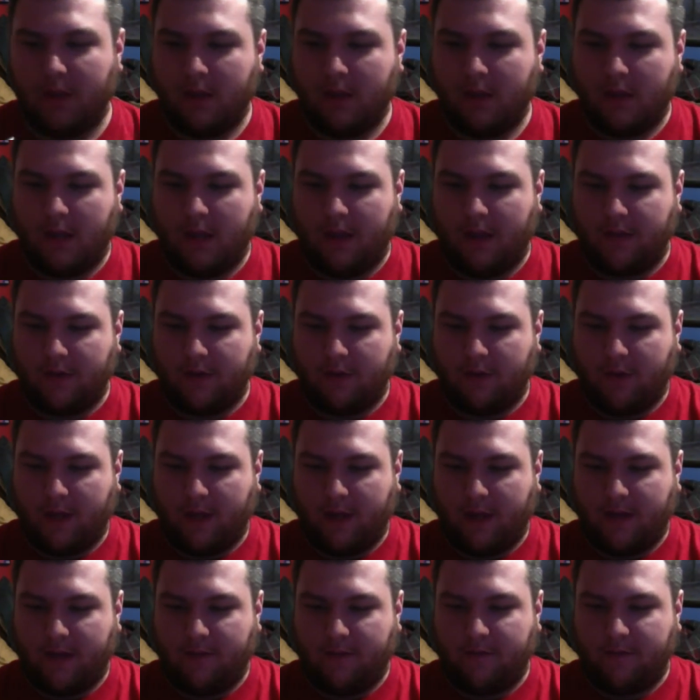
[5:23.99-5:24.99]
And then you
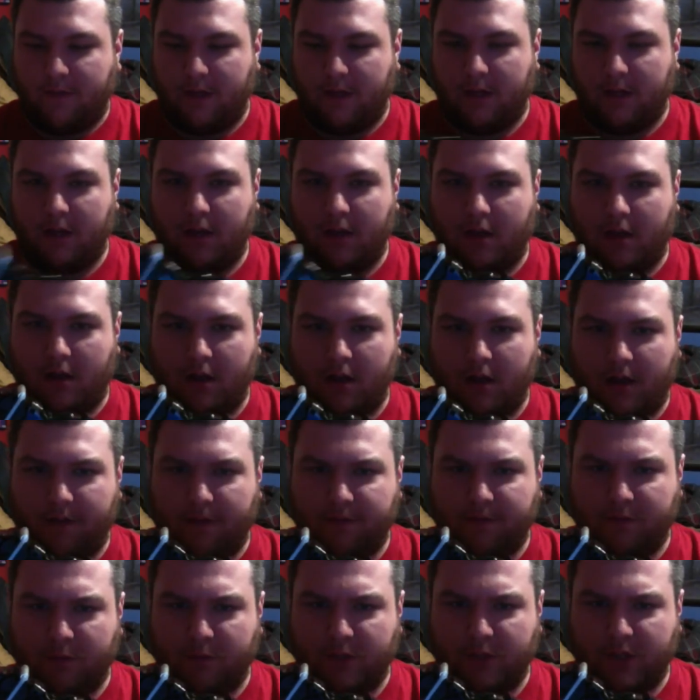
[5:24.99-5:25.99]
have the on-off
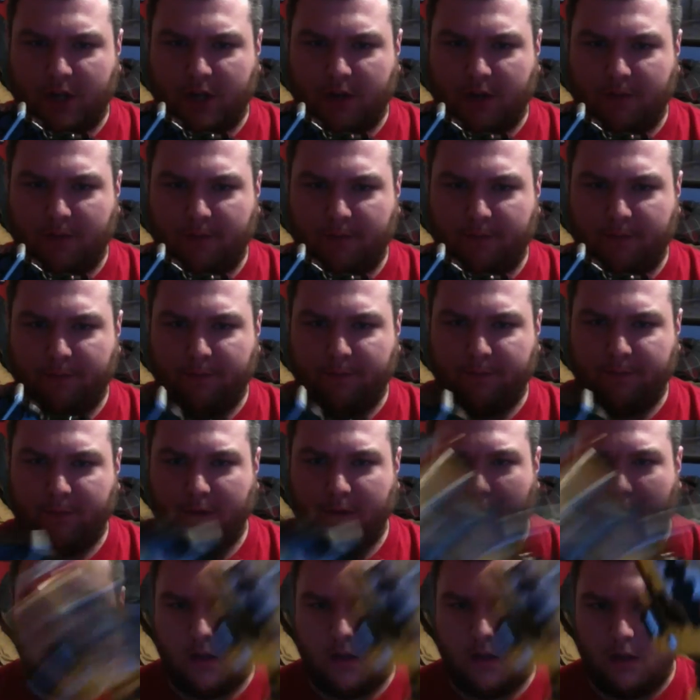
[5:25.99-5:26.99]
switch here.
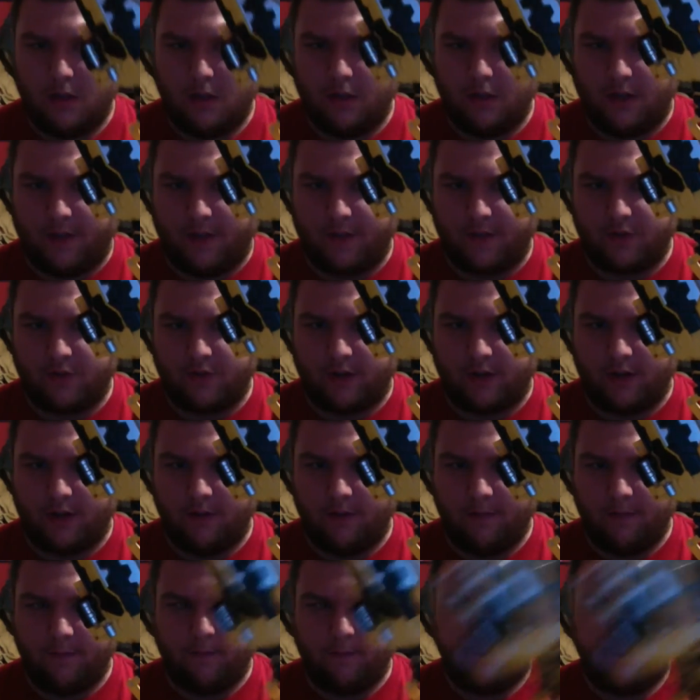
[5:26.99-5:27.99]
You have the trigger.
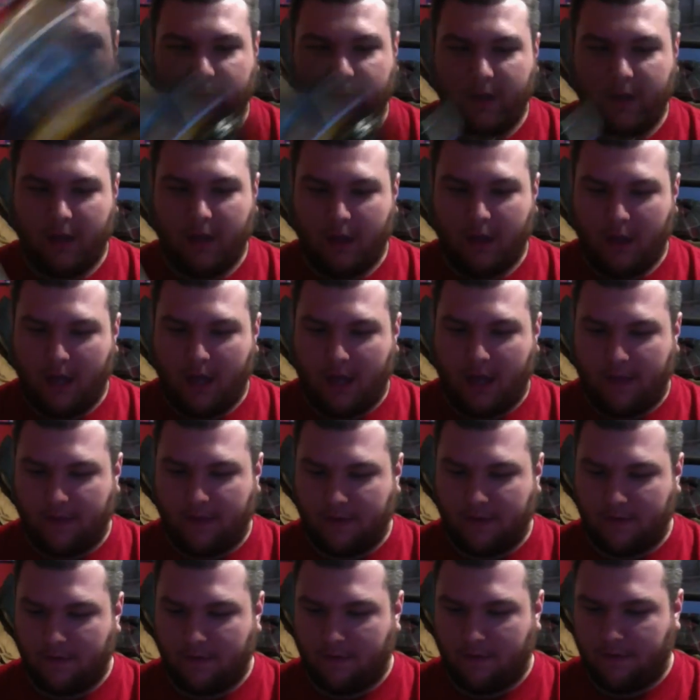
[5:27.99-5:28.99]
And
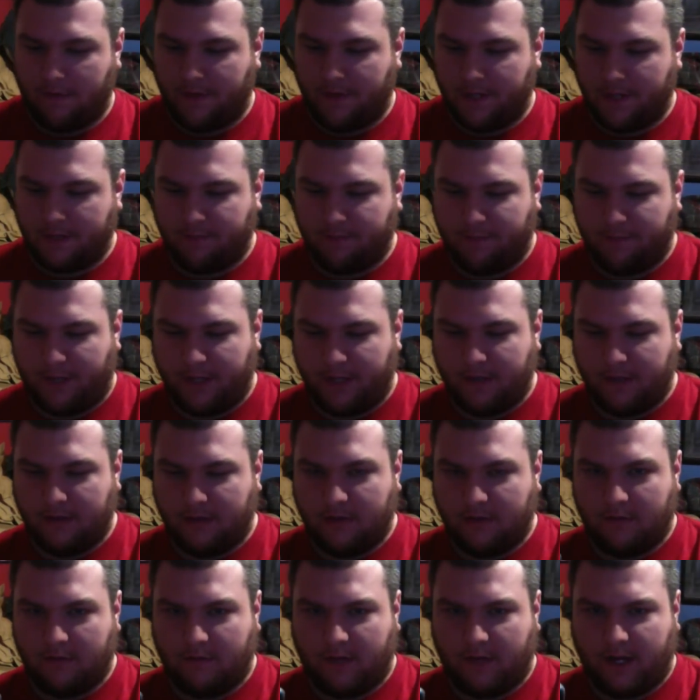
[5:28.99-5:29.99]
then this button
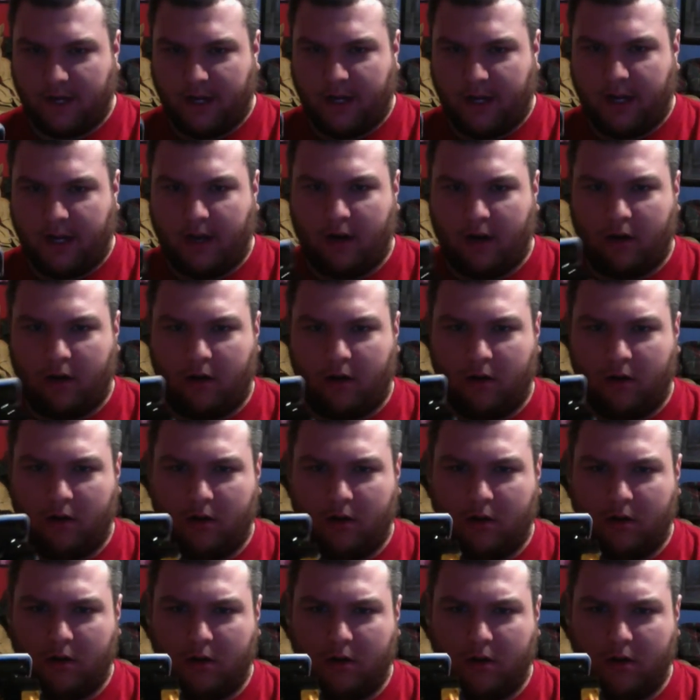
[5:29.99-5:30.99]
right here,
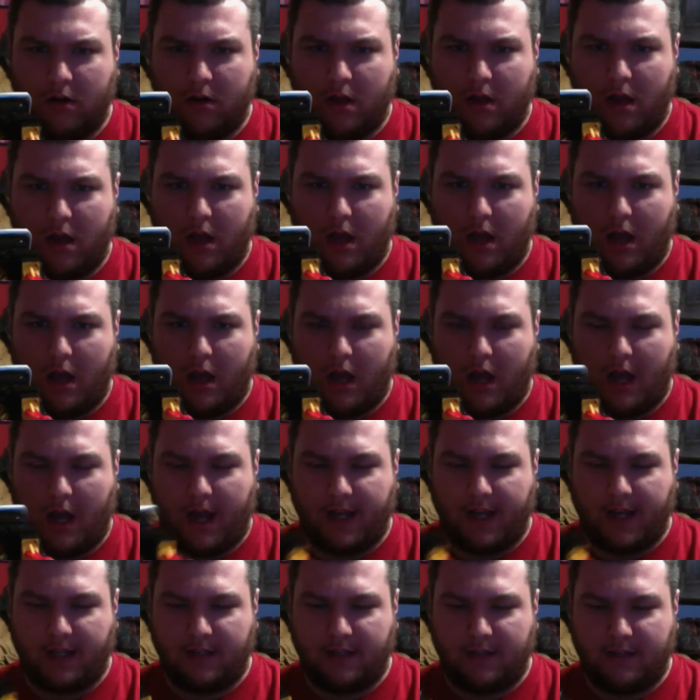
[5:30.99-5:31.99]

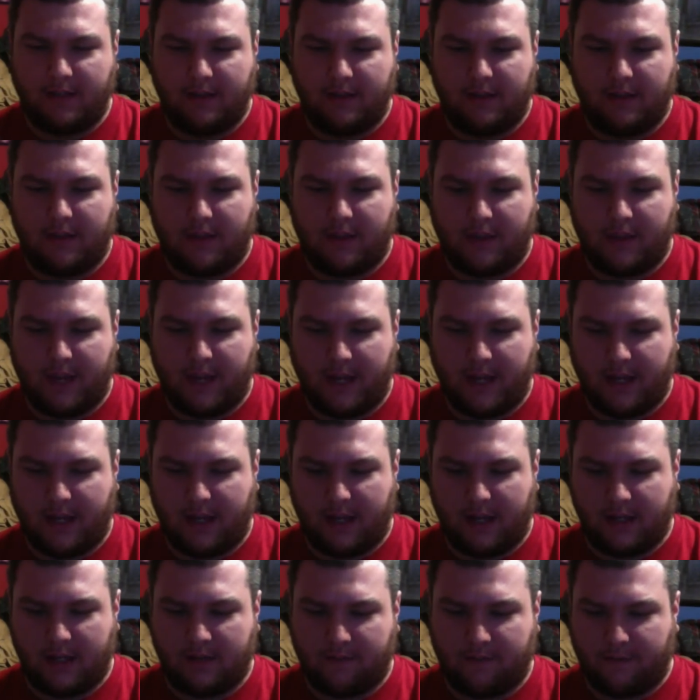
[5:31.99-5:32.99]
I think
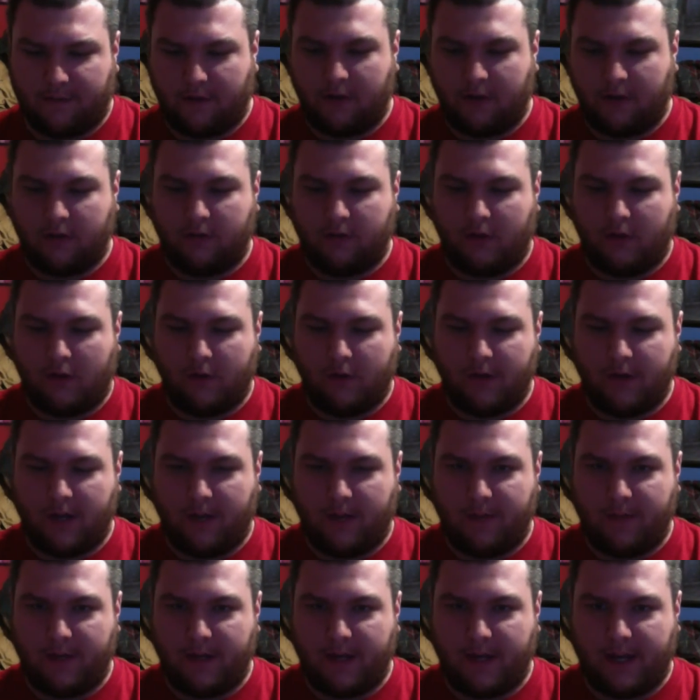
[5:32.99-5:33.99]
it's for lowering
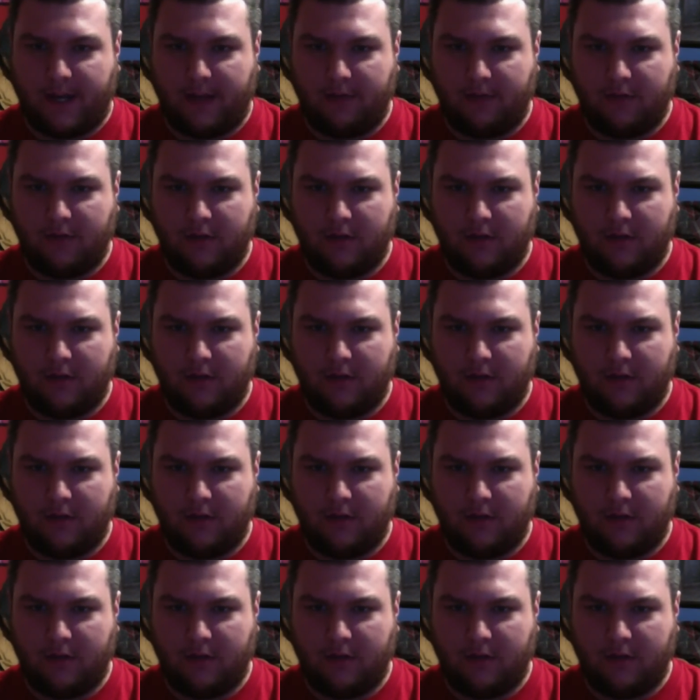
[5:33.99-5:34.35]
up and down,